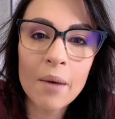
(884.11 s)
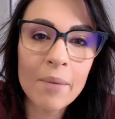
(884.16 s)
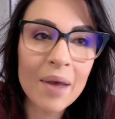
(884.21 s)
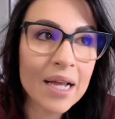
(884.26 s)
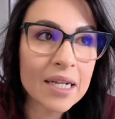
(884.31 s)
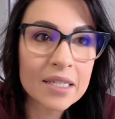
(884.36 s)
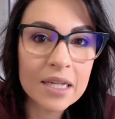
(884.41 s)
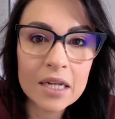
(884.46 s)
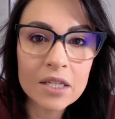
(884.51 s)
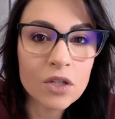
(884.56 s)

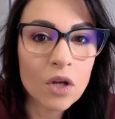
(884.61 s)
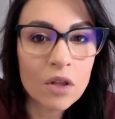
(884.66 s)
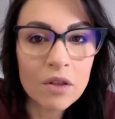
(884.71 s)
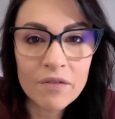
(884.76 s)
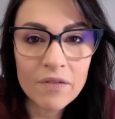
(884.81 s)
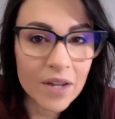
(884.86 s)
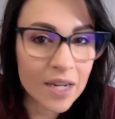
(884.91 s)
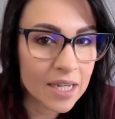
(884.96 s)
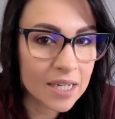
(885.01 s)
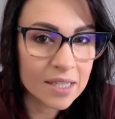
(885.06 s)
It does all the
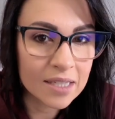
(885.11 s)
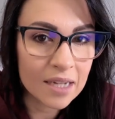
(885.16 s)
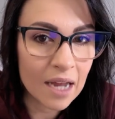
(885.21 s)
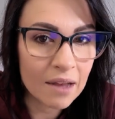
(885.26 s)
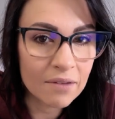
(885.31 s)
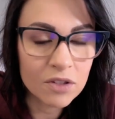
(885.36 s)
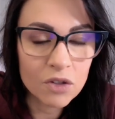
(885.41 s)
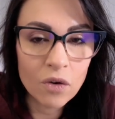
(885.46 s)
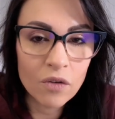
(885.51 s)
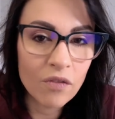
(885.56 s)
fitness
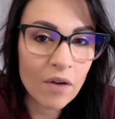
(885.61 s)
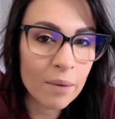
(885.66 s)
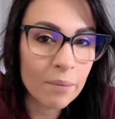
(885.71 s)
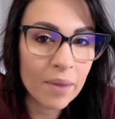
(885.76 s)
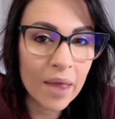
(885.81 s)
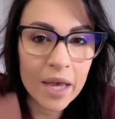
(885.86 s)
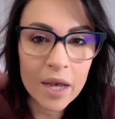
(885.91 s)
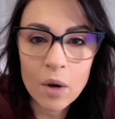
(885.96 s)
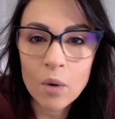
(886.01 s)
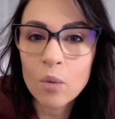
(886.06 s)
stuff. So if I'm
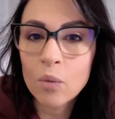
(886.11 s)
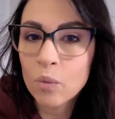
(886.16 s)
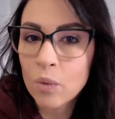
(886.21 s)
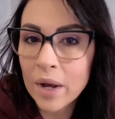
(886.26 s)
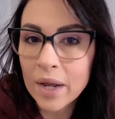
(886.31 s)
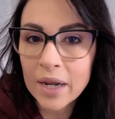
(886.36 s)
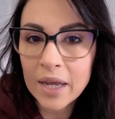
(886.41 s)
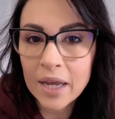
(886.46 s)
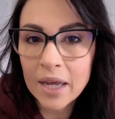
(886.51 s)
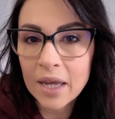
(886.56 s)
like
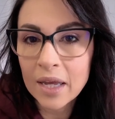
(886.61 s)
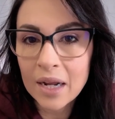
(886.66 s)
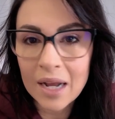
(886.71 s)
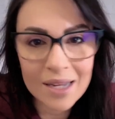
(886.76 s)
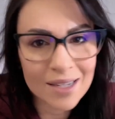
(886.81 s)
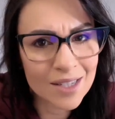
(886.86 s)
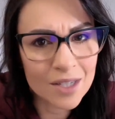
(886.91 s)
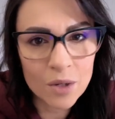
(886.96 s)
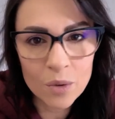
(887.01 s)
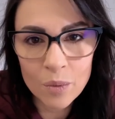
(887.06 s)
running,
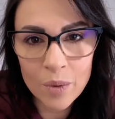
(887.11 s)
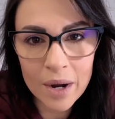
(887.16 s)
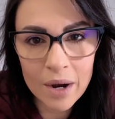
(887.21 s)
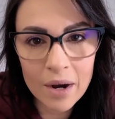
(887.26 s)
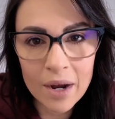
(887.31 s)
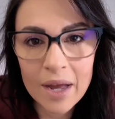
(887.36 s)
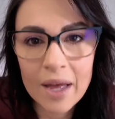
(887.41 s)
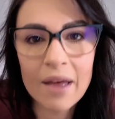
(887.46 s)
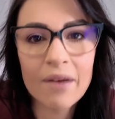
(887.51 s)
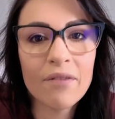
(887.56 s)
I still
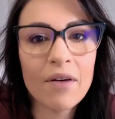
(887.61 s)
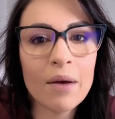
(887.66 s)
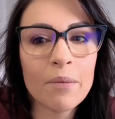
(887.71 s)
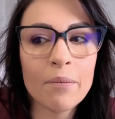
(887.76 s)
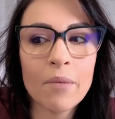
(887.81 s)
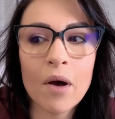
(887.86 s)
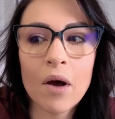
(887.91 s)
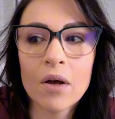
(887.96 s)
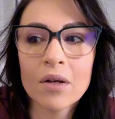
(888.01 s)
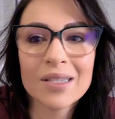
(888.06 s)
wear it. If
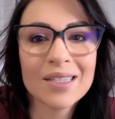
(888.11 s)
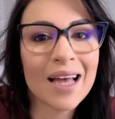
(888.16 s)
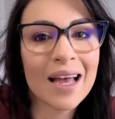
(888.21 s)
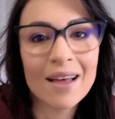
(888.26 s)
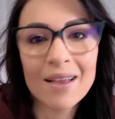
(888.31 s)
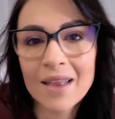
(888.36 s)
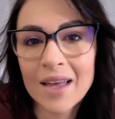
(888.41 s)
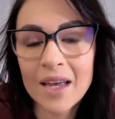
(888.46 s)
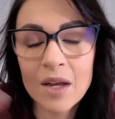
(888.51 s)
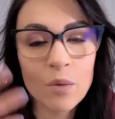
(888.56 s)
I'm
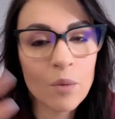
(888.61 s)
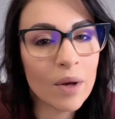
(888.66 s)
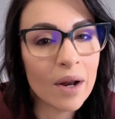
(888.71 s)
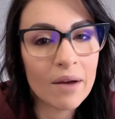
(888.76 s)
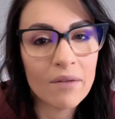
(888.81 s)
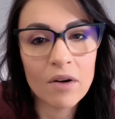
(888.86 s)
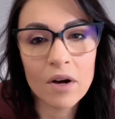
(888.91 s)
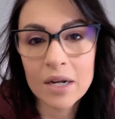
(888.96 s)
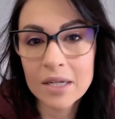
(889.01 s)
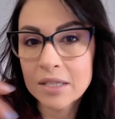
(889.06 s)
cycling,
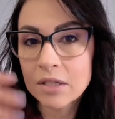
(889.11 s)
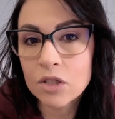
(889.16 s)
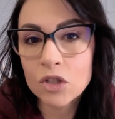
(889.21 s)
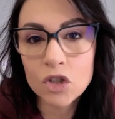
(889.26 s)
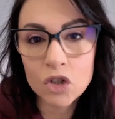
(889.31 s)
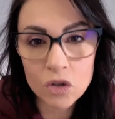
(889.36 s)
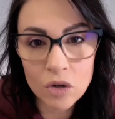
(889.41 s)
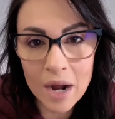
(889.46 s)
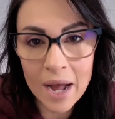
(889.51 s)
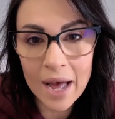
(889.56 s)
whatever, it still
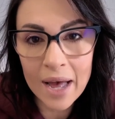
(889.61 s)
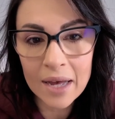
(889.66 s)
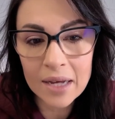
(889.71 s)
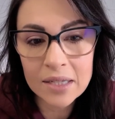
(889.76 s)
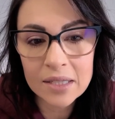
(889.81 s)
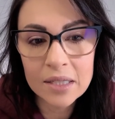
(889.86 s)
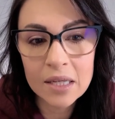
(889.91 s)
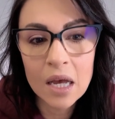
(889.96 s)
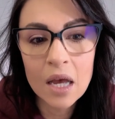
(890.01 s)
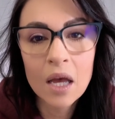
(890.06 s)

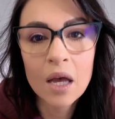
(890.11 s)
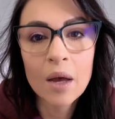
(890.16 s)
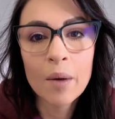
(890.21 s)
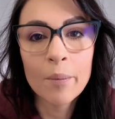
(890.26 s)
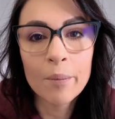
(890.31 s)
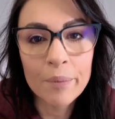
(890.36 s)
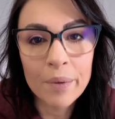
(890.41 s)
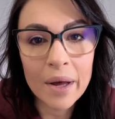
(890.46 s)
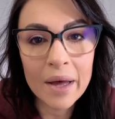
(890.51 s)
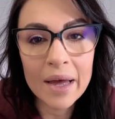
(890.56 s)
tracks.
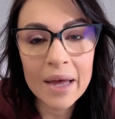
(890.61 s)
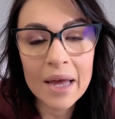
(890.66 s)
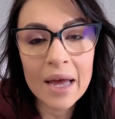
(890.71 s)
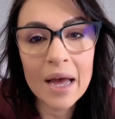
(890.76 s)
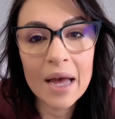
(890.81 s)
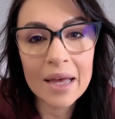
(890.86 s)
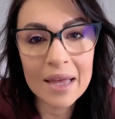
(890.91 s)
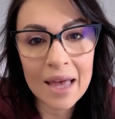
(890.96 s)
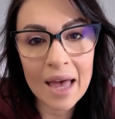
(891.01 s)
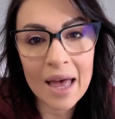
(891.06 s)
But
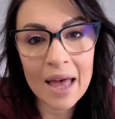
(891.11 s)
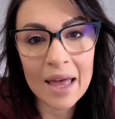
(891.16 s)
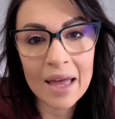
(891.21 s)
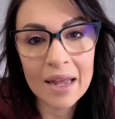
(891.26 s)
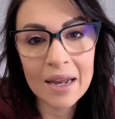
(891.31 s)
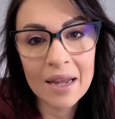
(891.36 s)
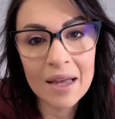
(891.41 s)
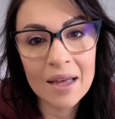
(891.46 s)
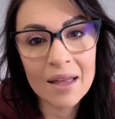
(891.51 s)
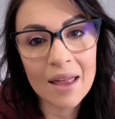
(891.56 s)

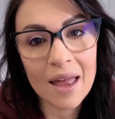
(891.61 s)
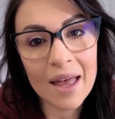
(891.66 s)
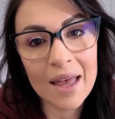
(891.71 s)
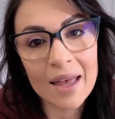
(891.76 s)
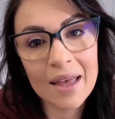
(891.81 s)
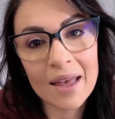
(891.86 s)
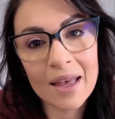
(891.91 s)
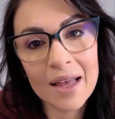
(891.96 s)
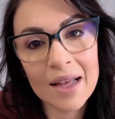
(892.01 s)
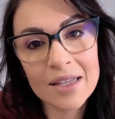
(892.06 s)
again,
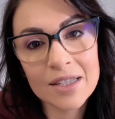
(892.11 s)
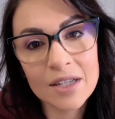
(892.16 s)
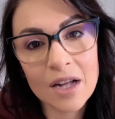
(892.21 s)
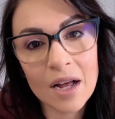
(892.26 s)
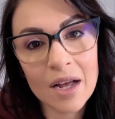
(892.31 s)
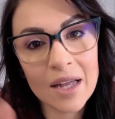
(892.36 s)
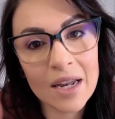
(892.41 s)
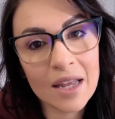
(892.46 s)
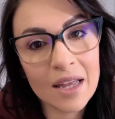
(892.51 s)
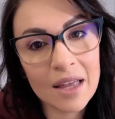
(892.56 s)
like it's
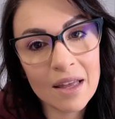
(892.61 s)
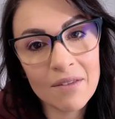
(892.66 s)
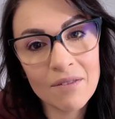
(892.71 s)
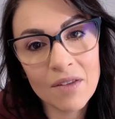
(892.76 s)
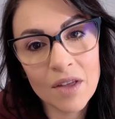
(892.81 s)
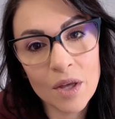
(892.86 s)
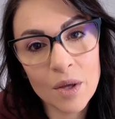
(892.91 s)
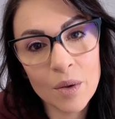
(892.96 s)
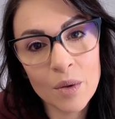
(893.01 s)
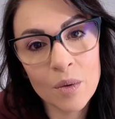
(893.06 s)
not going to give
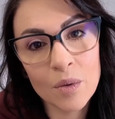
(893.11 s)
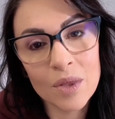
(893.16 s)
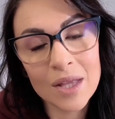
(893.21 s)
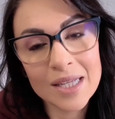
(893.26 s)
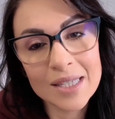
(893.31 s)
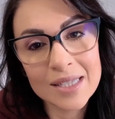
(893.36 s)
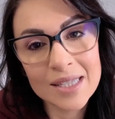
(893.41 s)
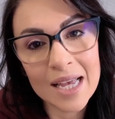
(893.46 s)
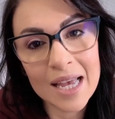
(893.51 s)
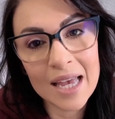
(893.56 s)
you the
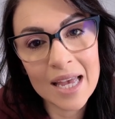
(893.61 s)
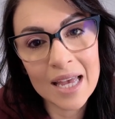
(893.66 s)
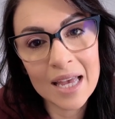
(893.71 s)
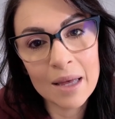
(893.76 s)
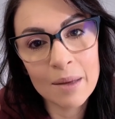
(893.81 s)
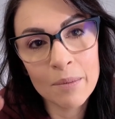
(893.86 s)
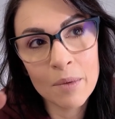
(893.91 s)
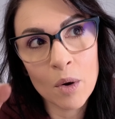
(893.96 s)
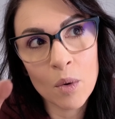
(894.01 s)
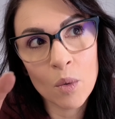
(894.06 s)

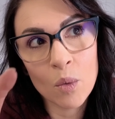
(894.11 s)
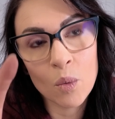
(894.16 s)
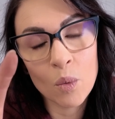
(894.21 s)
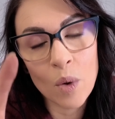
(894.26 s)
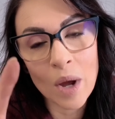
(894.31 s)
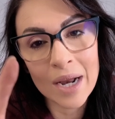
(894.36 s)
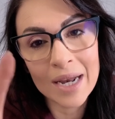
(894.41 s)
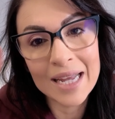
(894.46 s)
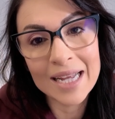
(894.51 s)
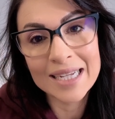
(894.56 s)
same
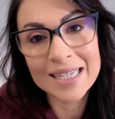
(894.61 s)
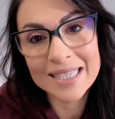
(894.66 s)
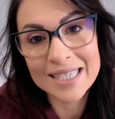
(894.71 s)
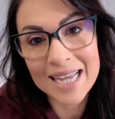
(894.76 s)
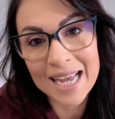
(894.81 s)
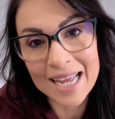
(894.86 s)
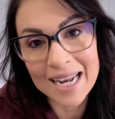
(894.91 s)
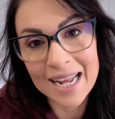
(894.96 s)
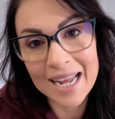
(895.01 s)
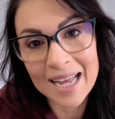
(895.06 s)
running
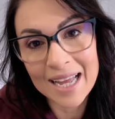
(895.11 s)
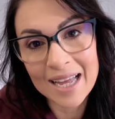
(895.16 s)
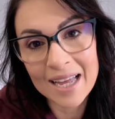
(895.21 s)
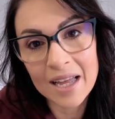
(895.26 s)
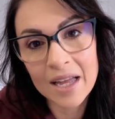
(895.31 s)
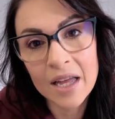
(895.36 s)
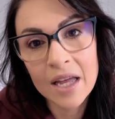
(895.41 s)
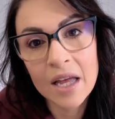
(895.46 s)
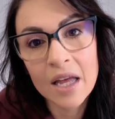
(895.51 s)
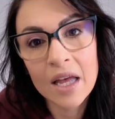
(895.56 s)

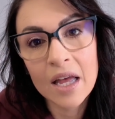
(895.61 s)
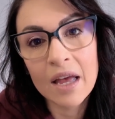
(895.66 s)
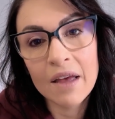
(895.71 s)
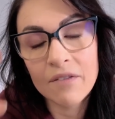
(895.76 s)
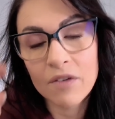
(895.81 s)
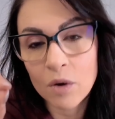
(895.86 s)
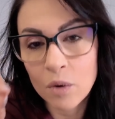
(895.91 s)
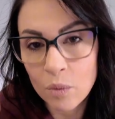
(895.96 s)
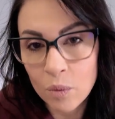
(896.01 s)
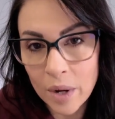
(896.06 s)
data if
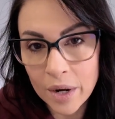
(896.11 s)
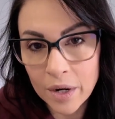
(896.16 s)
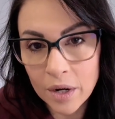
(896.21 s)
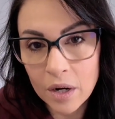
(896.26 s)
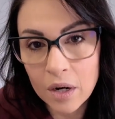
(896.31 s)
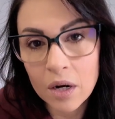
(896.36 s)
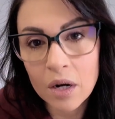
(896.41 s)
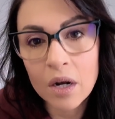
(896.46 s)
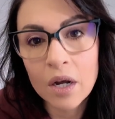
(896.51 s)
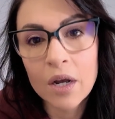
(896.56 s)
you're a
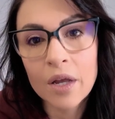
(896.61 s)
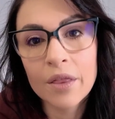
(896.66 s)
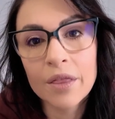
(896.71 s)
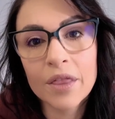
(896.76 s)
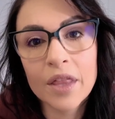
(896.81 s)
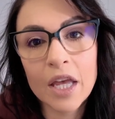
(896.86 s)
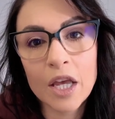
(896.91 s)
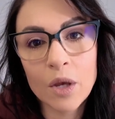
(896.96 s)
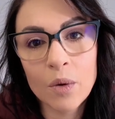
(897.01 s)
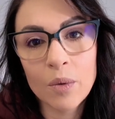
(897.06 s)
runner
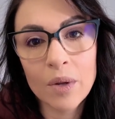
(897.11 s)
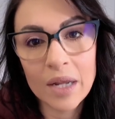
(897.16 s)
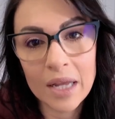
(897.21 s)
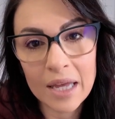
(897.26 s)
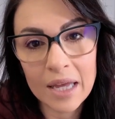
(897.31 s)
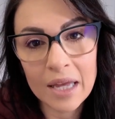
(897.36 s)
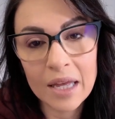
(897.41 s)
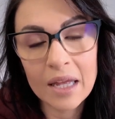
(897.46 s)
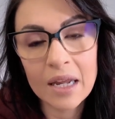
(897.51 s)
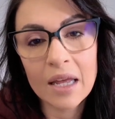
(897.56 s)
that you would
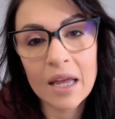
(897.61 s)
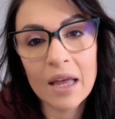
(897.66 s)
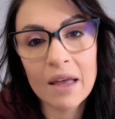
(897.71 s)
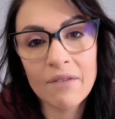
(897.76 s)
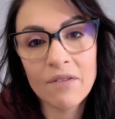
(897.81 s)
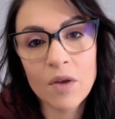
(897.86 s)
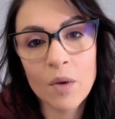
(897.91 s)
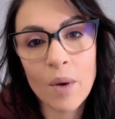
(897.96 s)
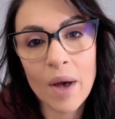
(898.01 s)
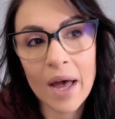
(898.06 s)
need
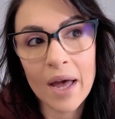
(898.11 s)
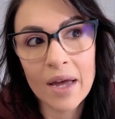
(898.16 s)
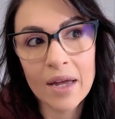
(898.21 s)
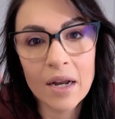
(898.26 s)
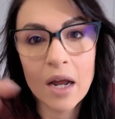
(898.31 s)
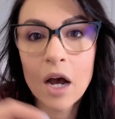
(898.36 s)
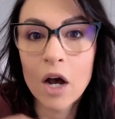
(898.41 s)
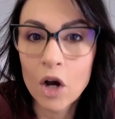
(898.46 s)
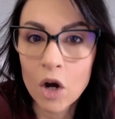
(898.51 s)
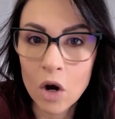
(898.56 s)
if you had
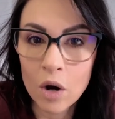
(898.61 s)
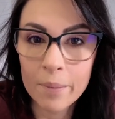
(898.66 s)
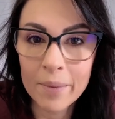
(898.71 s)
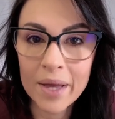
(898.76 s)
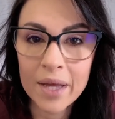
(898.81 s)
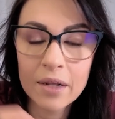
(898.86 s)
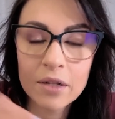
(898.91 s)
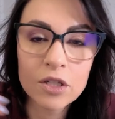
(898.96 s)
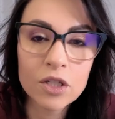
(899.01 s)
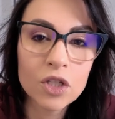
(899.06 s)
a Garmin.